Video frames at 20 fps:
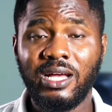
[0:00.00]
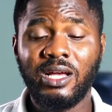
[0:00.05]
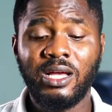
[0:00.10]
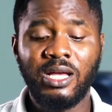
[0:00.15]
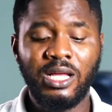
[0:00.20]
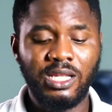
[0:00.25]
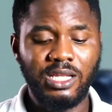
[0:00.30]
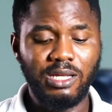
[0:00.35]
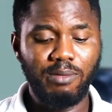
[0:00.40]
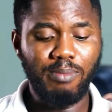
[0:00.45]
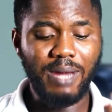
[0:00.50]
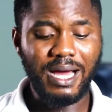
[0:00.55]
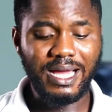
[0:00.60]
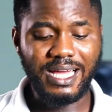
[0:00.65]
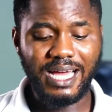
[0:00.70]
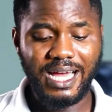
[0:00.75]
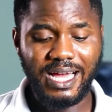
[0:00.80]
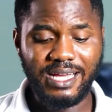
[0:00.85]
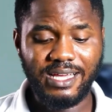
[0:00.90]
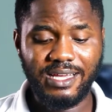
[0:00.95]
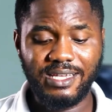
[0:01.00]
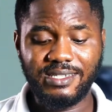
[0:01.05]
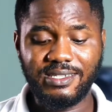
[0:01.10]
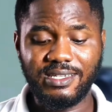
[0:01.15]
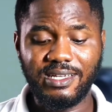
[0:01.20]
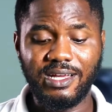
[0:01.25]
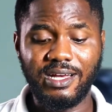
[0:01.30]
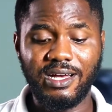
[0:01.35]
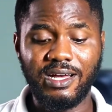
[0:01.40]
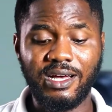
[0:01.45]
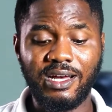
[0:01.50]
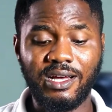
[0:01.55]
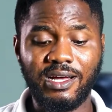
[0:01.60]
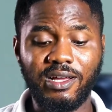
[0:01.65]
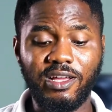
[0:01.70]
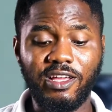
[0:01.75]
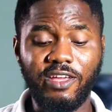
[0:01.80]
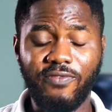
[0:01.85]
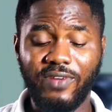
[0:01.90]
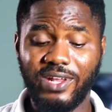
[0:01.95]
The maca is a
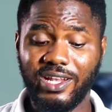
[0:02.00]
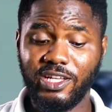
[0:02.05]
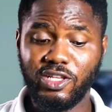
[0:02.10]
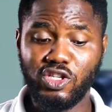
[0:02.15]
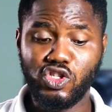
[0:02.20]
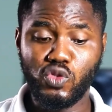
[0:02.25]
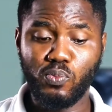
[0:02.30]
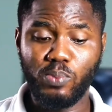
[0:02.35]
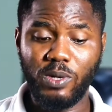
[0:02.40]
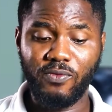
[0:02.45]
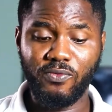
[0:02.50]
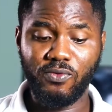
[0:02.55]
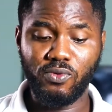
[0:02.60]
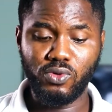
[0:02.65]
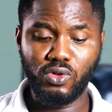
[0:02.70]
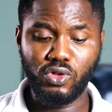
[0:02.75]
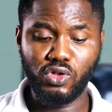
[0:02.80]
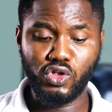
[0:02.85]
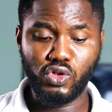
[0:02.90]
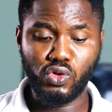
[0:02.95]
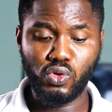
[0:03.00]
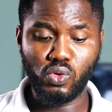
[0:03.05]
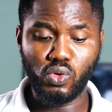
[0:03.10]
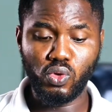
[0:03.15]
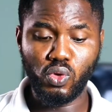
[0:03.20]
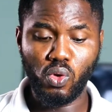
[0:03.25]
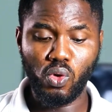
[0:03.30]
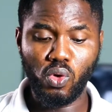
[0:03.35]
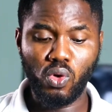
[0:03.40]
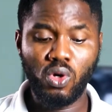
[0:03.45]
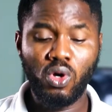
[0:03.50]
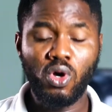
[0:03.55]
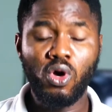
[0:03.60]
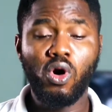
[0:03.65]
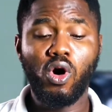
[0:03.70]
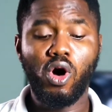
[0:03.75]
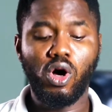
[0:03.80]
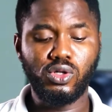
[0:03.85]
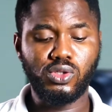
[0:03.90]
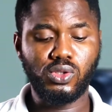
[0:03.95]
fertility superfood you should know.
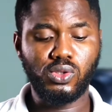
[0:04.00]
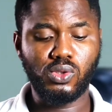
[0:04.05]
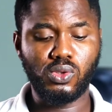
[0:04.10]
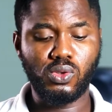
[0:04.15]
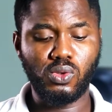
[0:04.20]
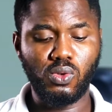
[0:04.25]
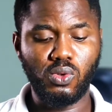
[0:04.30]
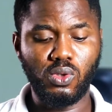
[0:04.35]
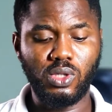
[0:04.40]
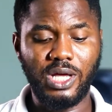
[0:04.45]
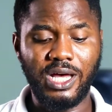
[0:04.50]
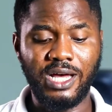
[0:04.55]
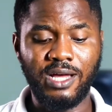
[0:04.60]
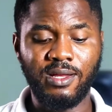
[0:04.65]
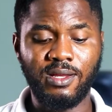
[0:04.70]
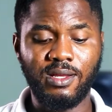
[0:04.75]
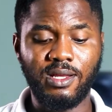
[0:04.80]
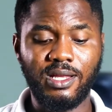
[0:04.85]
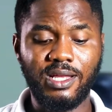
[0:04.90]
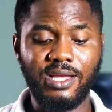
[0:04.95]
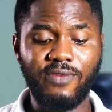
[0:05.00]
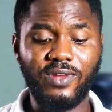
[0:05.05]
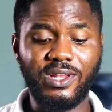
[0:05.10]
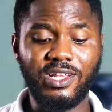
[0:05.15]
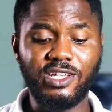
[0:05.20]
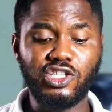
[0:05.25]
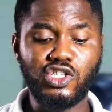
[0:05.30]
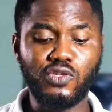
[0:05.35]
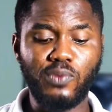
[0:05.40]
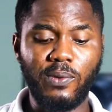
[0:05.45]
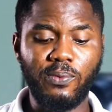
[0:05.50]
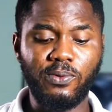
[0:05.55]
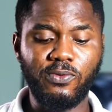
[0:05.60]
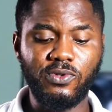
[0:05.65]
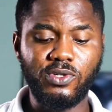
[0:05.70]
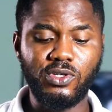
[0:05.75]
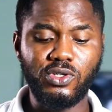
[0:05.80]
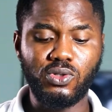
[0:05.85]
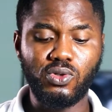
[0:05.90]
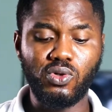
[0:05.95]
Also, a fertility
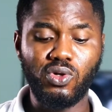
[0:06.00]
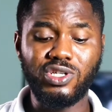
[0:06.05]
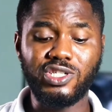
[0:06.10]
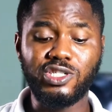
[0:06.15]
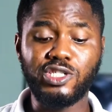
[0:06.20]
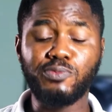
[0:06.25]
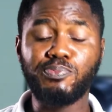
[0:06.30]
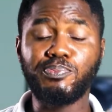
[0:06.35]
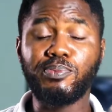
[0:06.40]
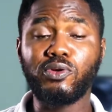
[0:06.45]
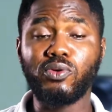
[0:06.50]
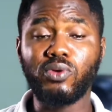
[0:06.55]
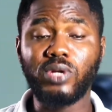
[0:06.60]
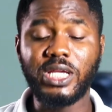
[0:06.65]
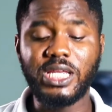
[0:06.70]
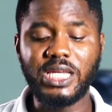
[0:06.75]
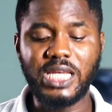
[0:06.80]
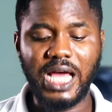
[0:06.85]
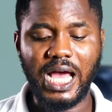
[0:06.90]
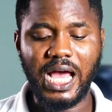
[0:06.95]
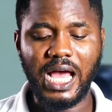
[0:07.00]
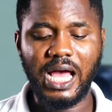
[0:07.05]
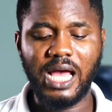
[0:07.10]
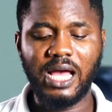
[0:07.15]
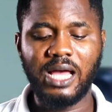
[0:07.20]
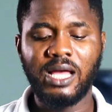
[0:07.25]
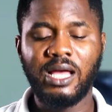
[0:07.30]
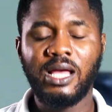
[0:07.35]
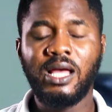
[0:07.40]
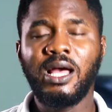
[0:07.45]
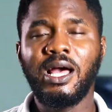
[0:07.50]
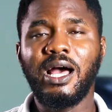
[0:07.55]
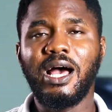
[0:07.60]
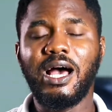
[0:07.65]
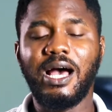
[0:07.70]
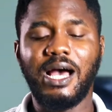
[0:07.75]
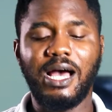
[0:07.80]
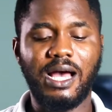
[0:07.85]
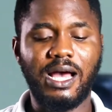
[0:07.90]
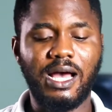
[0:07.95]
superfood you should know is spirulina,
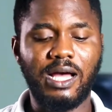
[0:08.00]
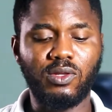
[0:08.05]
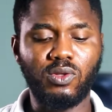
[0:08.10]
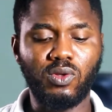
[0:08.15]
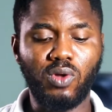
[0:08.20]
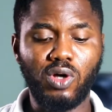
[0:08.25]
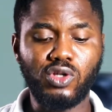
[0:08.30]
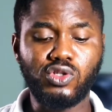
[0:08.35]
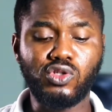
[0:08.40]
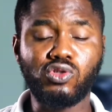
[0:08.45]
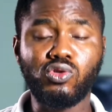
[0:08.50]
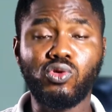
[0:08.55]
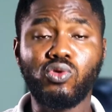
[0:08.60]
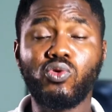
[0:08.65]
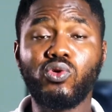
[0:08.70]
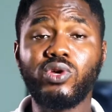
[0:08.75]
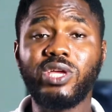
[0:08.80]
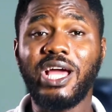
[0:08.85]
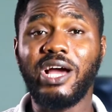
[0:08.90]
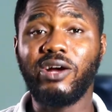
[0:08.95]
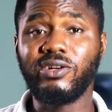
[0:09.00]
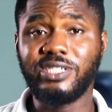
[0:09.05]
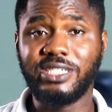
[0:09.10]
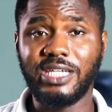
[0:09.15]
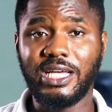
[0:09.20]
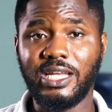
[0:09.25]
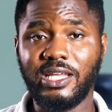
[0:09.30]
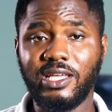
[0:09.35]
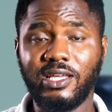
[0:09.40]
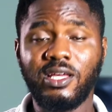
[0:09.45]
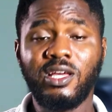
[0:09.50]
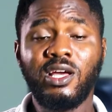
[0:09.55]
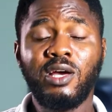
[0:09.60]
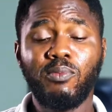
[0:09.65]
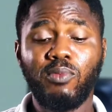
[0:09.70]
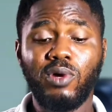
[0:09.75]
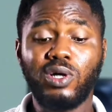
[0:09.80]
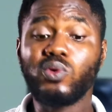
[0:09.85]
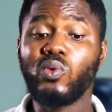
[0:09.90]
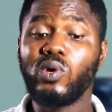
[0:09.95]
also royal jelly.
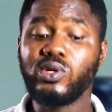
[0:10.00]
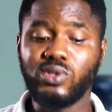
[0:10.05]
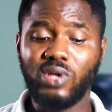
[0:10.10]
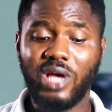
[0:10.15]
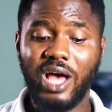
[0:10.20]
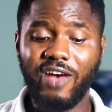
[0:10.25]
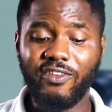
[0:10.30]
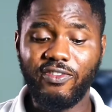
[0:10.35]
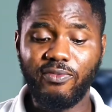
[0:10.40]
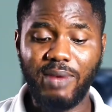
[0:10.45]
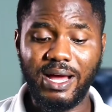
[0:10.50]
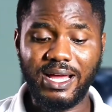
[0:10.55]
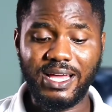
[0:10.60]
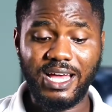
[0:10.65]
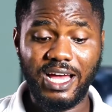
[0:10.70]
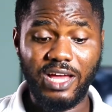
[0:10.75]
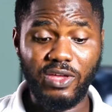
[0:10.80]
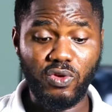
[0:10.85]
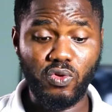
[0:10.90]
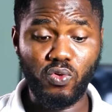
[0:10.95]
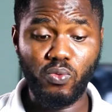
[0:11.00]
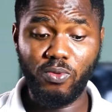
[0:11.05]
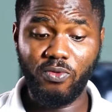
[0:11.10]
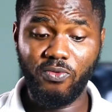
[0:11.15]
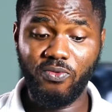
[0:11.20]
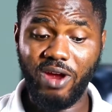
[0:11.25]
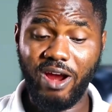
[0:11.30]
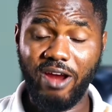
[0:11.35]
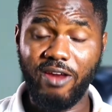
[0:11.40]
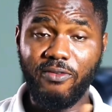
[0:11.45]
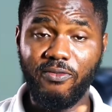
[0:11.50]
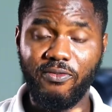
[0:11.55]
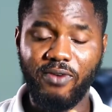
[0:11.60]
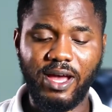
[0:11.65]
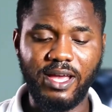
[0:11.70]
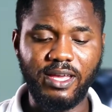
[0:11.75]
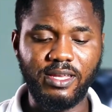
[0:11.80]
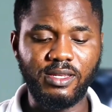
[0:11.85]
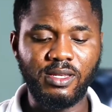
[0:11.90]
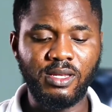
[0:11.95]
But once you have maca, you will be very
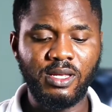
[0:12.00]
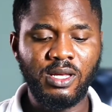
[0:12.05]
fine.